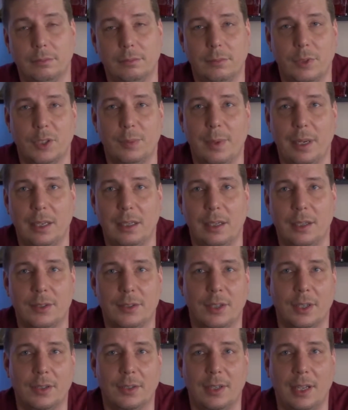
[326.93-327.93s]
let's make it on
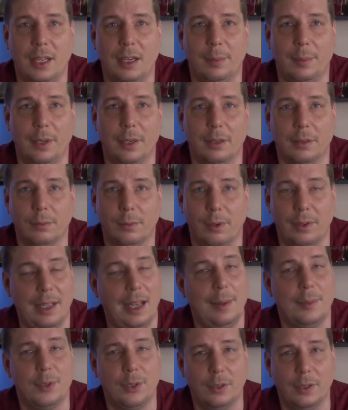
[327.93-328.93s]
6 nanometer with
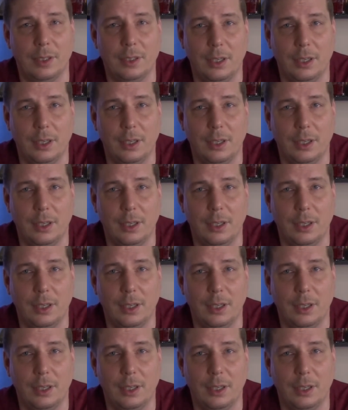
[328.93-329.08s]
absolutely